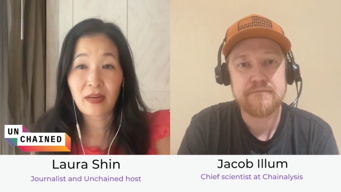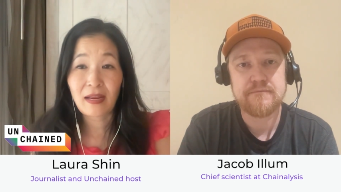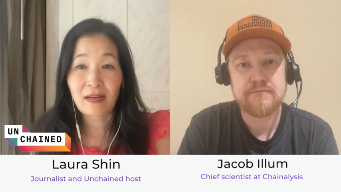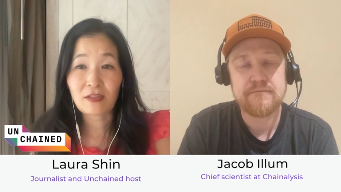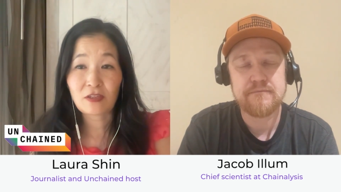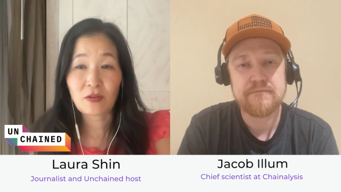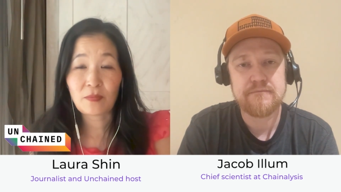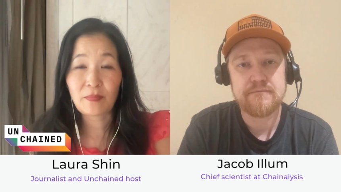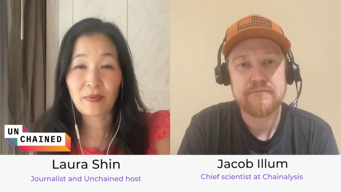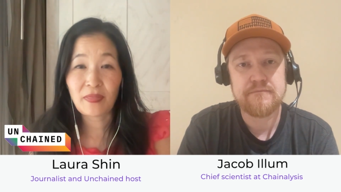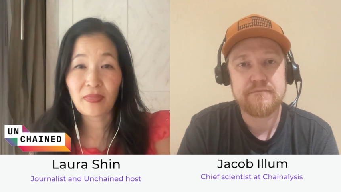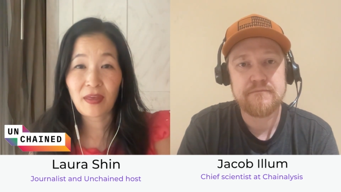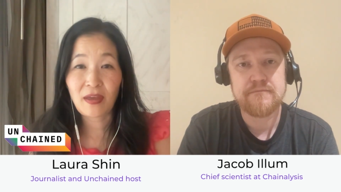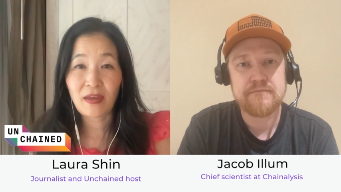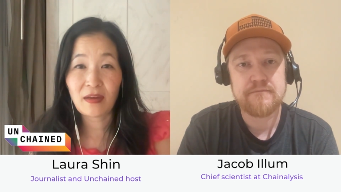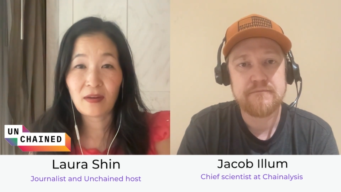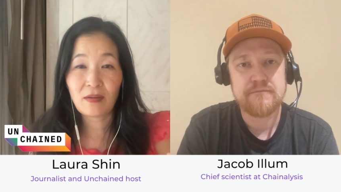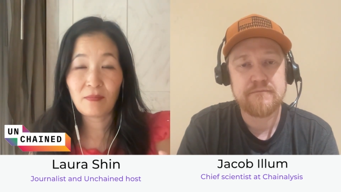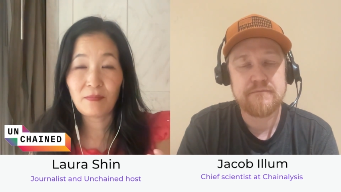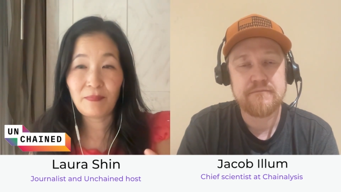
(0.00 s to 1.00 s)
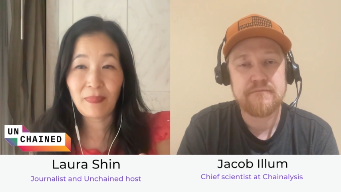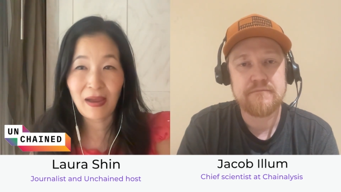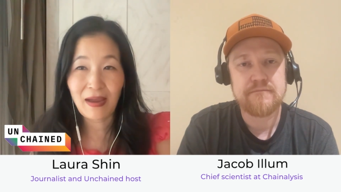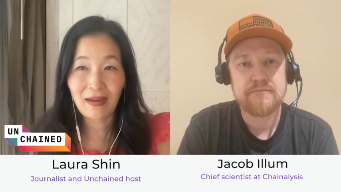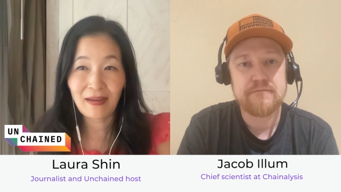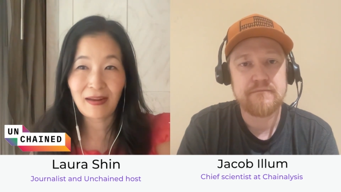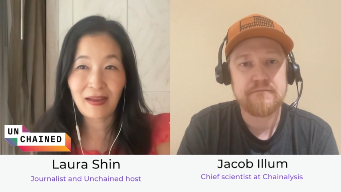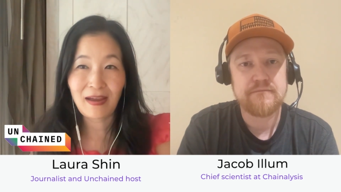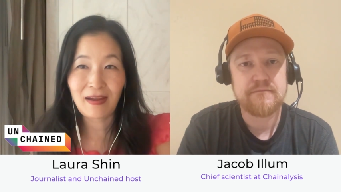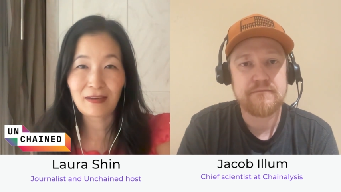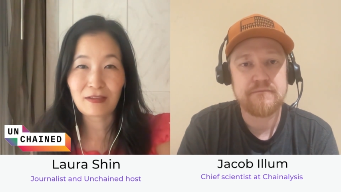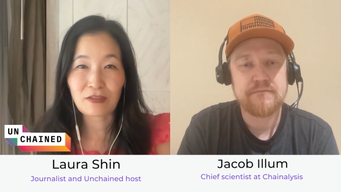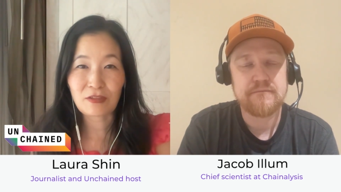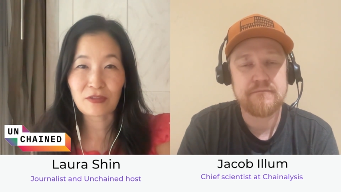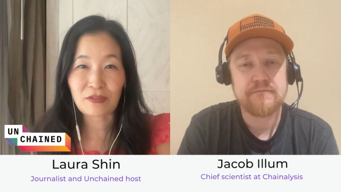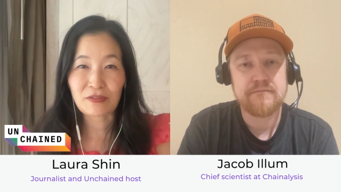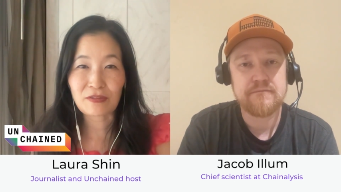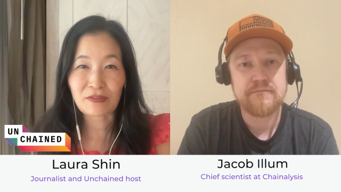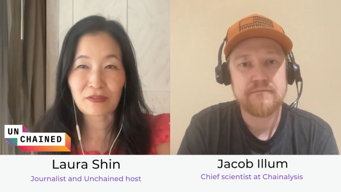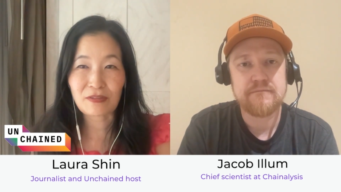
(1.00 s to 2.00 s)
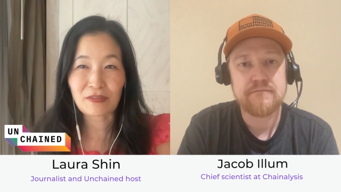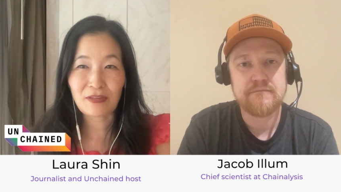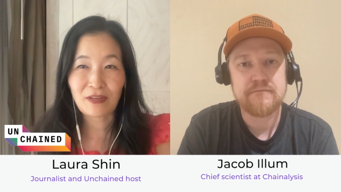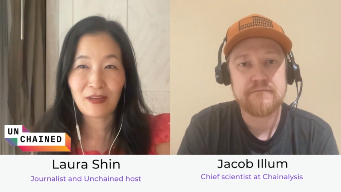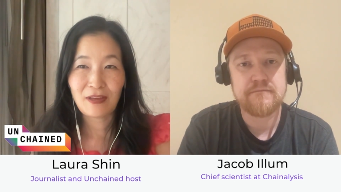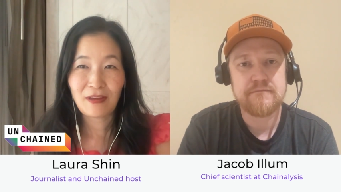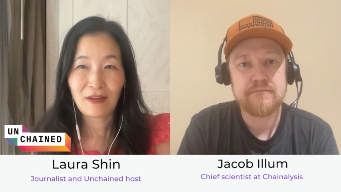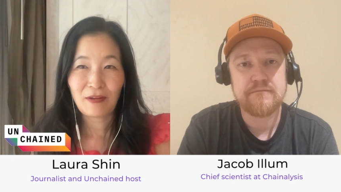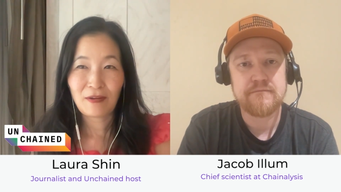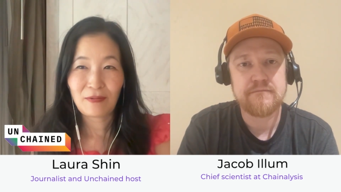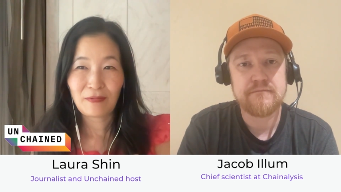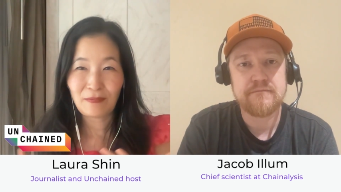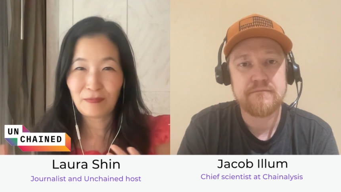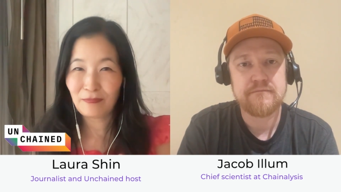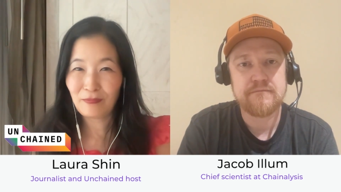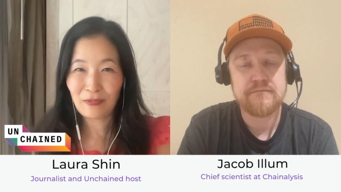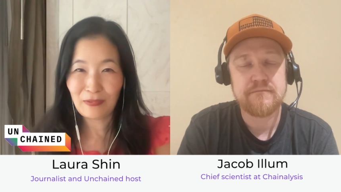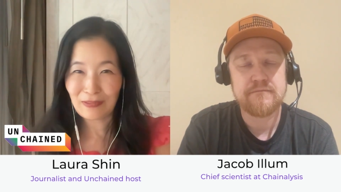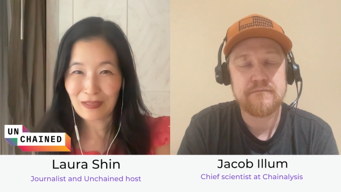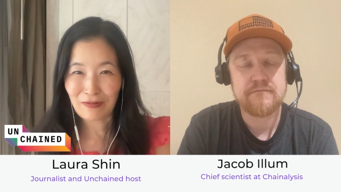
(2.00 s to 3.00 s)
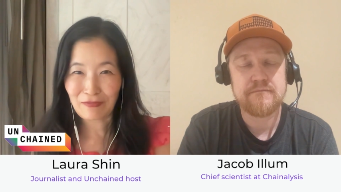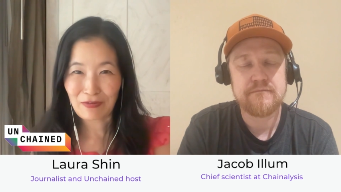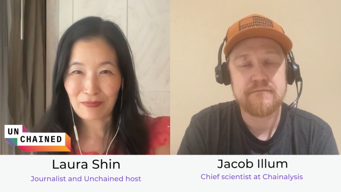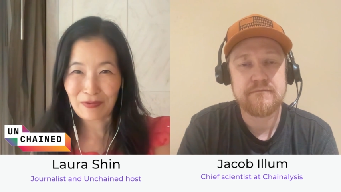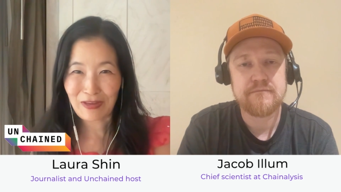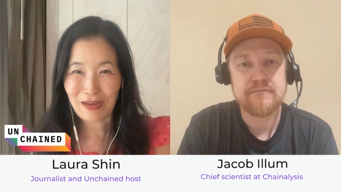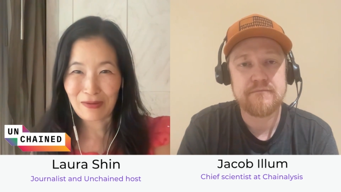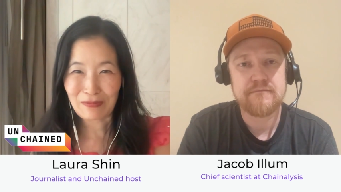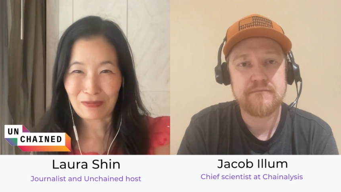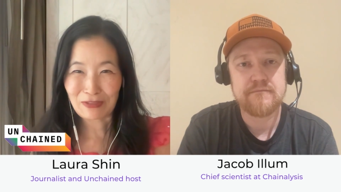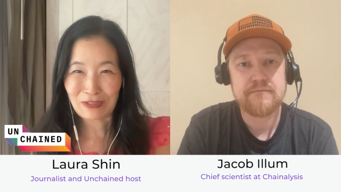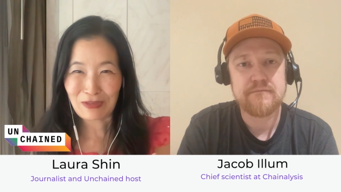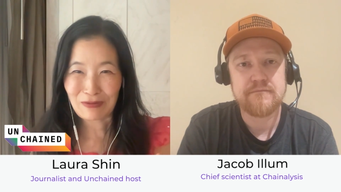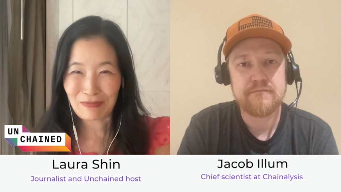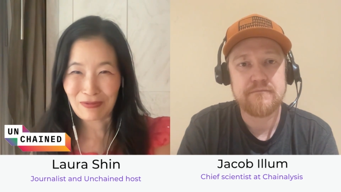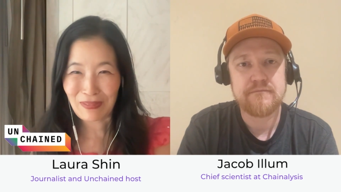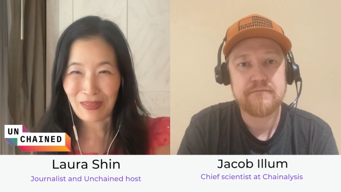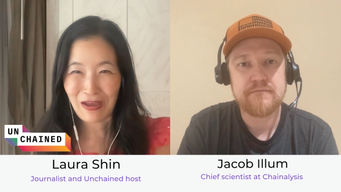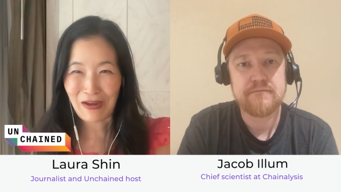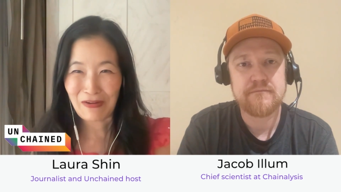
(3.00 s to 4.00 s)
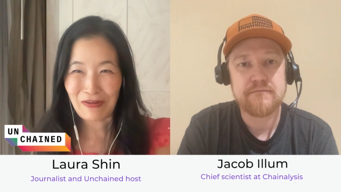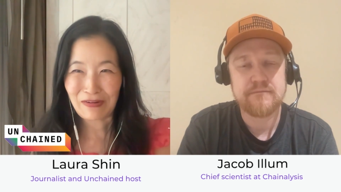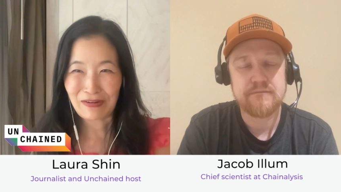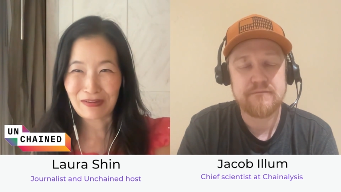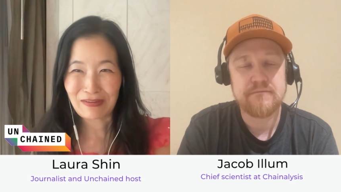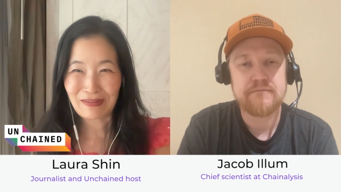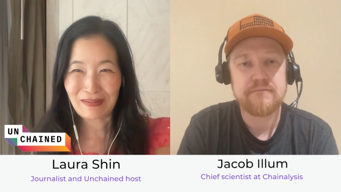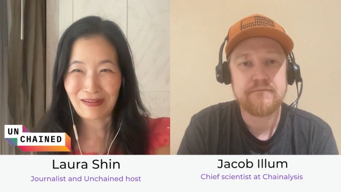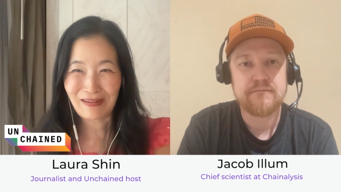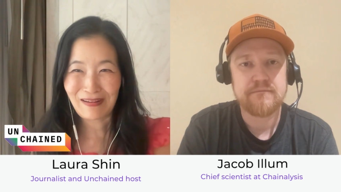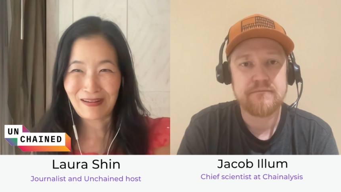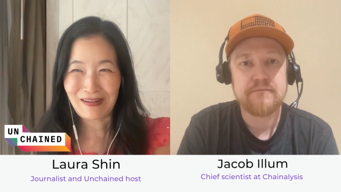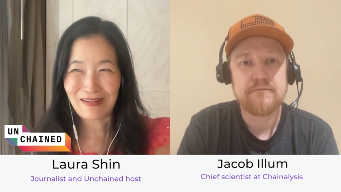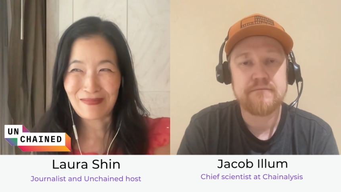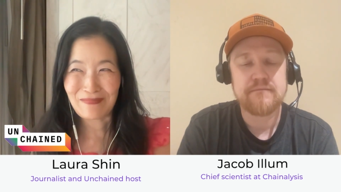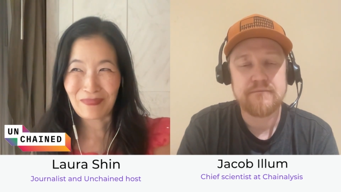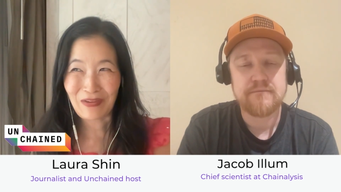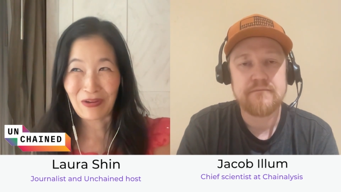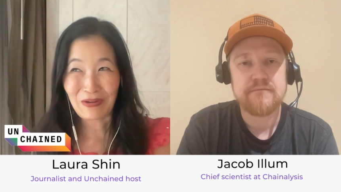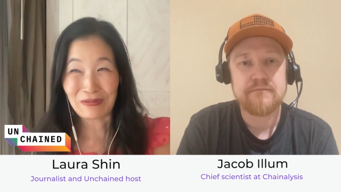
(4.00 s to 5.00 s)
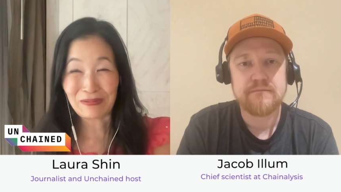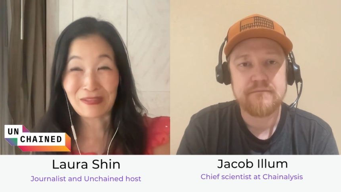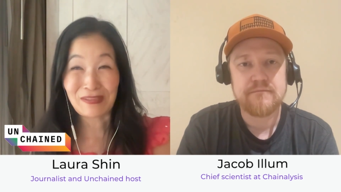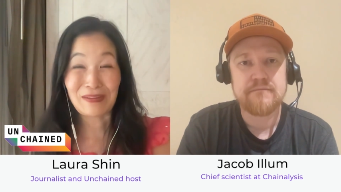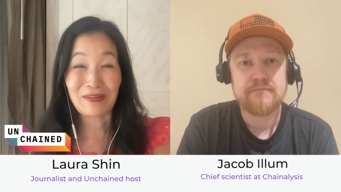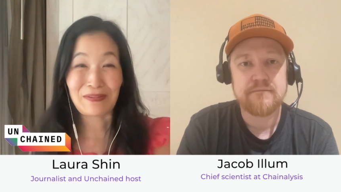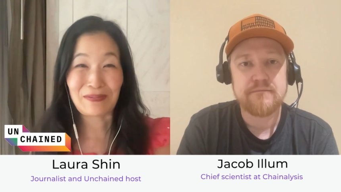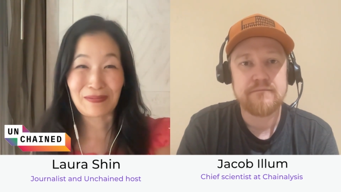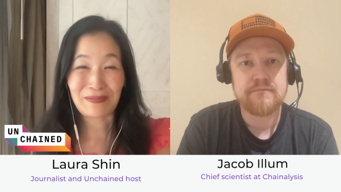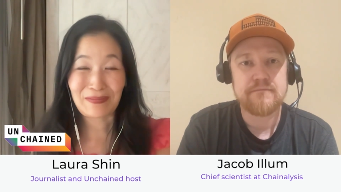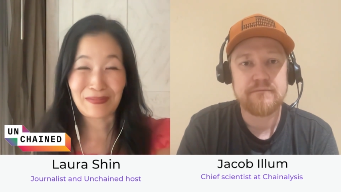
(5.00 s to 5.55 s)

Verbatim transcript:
Speaker 1: actor, but then bad actors will never be able to without also